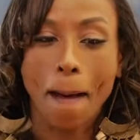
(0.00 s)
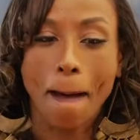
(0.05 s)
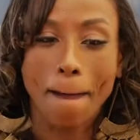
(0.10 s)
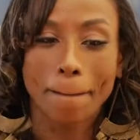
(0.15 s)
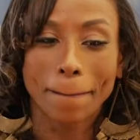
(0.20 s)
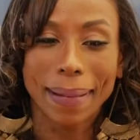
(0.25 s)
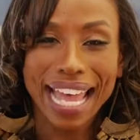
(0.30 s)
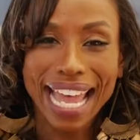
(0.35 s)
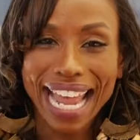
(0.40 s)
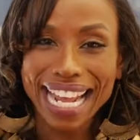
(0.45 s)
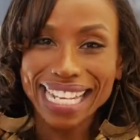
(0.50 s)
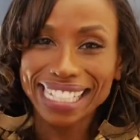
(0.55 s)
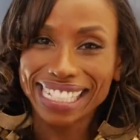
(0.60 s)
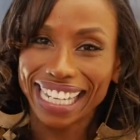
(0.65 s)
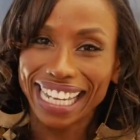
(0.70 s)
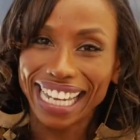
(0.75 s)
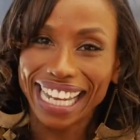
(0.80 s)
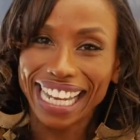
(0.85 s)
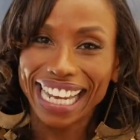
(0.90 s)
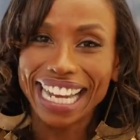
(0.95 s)
She's
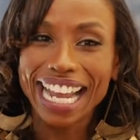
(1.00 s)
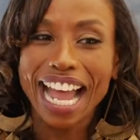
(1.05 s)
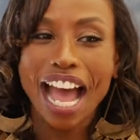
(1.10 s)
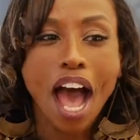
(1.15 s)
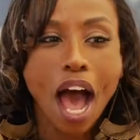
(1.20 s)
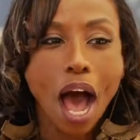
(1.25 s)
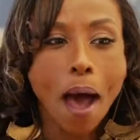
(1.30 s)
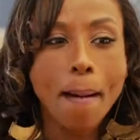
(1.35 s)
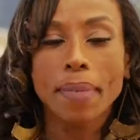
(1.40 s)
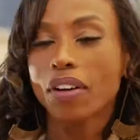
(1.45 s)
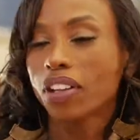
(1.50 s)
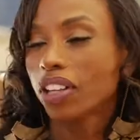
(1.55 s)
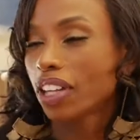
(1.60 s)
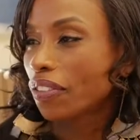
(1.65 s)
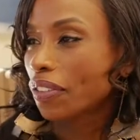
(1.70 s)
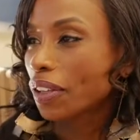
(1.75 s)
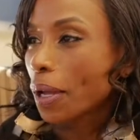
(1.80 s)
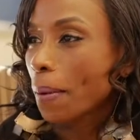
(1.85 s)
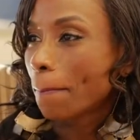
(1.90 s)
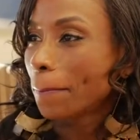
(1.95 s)
amazing.
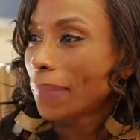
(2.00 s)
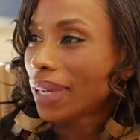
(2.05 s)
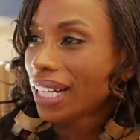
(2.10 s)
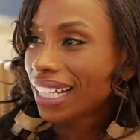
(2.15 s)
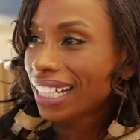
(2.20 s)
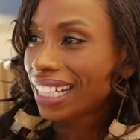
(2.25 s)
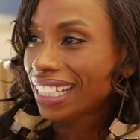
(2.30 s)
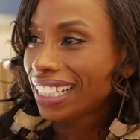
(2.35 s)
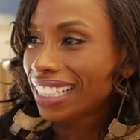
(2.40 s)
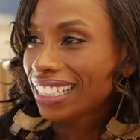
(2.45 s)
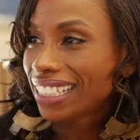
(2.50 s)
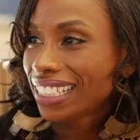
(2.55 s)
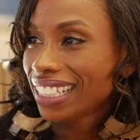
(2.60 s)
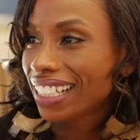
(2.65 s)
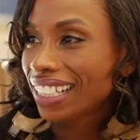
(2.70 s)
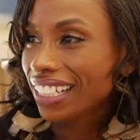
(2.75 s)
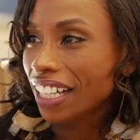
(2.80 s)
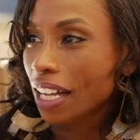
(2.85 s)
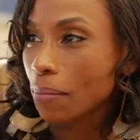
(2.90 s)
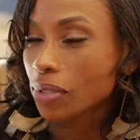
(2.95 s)
Olivia
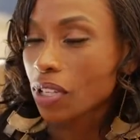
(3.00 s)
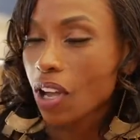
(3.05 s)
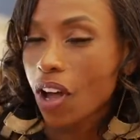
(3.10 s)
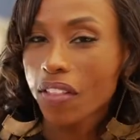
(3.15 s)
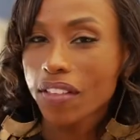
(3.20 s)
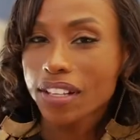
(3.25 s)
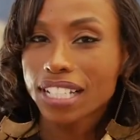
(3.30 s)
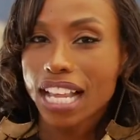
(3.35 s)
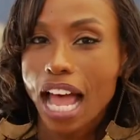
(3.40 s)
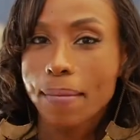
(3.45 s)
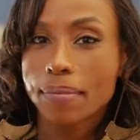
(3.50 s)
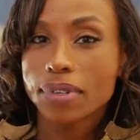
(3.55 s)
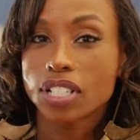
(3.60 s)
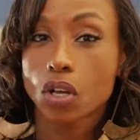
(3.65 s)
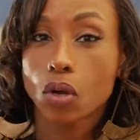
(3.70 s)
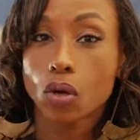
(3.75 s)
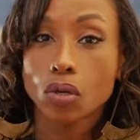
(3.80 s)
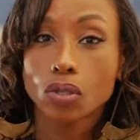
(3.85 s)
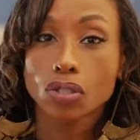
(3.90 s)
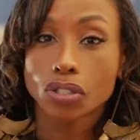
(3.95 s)
Munn comes all the time.
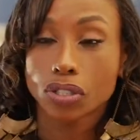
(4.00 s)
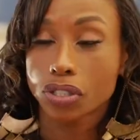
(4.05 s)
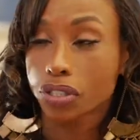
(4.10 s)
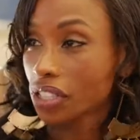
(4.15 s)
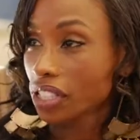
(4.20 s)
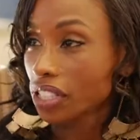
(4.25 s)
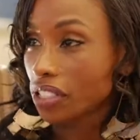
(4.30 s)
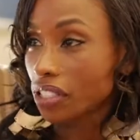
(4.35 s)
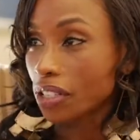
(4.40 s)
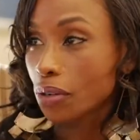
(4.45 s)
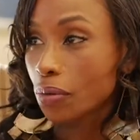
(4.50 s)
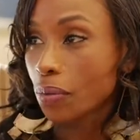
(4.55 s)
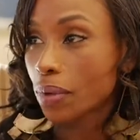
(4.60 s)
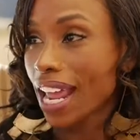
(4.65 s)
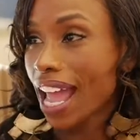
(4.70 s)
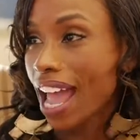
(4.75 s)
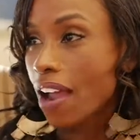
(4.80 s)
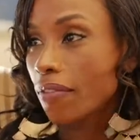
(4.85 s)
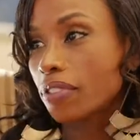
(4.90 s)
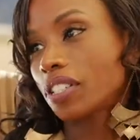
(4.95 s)
Nicole Scherzinger,
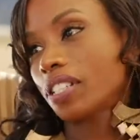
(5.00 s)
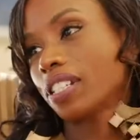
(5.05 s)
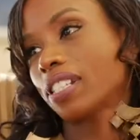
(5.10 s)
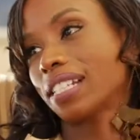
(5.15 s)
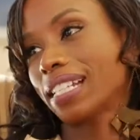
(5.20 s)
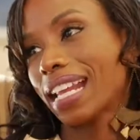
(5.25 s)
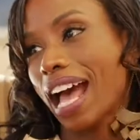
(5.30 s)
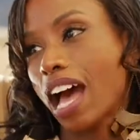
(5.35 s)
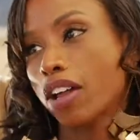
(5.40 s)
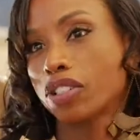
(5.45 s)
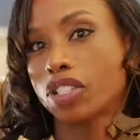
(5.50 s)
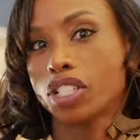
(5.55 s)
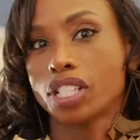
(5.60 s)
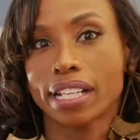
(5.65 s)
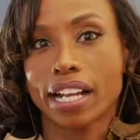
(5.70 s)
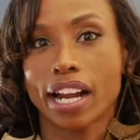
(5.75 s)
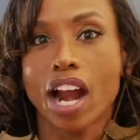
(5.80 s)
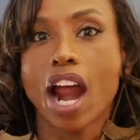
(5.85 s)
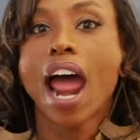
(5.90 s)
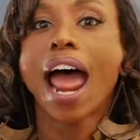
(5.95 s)
whenever she's in town, she's
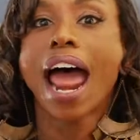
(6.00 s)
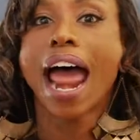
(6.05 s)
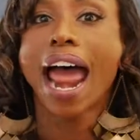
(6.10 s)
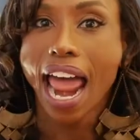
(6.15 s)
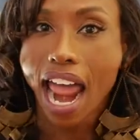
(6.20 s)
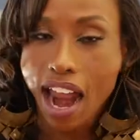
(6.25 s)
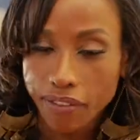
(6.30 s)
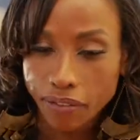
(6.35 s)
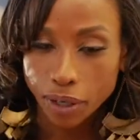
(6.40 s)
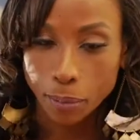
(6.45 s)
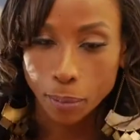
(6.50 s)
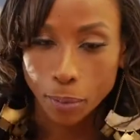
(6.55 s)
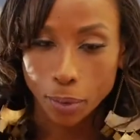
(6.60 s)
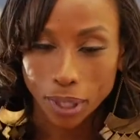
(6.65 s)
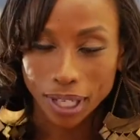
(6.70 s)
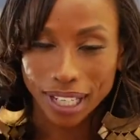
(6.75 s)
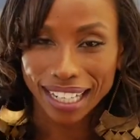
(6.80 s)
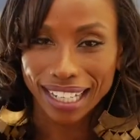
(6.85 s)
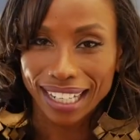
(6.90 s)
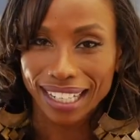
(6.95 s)
there every
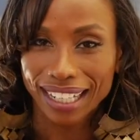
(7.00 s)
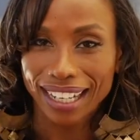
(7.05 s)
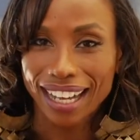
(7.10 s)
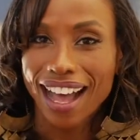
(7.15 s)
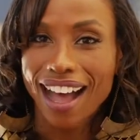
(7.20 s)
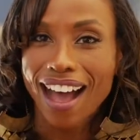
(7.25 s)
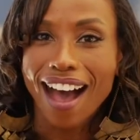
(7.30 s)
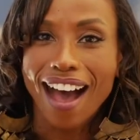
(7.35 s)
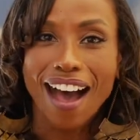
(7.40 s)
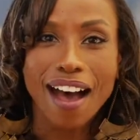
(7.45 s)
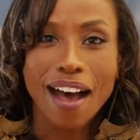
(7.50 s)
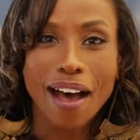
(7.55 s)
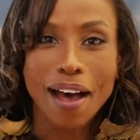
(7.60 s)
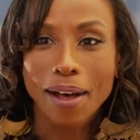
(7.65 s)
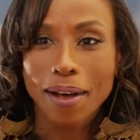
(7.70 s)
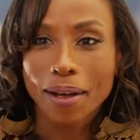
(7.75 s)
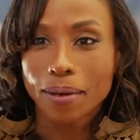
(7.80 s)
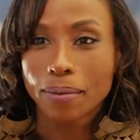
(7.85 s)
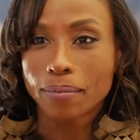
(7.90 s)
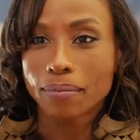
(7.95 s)
morning.
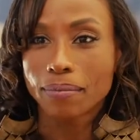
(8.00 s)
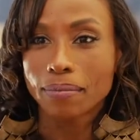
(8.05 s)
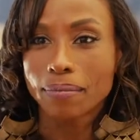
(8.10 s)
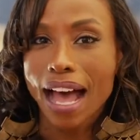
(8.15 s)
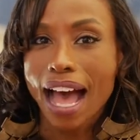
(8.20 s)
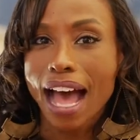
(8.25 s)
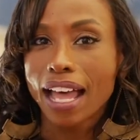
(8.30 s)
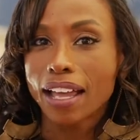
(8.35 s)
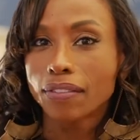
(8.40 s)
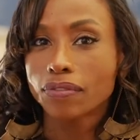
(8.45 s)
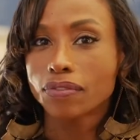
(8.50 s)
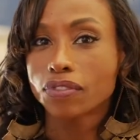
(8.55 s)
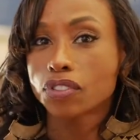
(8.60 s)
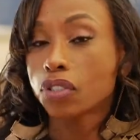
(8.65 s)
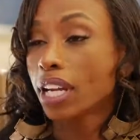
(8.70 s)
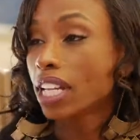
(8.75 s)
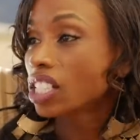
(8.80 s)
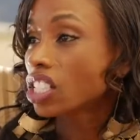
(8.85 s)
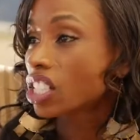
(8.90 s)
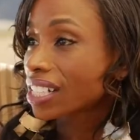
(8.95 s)
I've
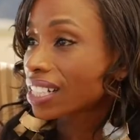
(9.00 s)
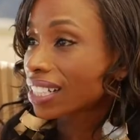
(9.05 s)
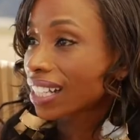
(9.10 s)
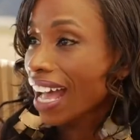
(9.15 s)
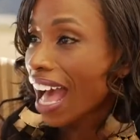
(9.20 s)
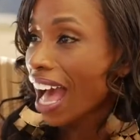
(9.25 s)
trained Jessica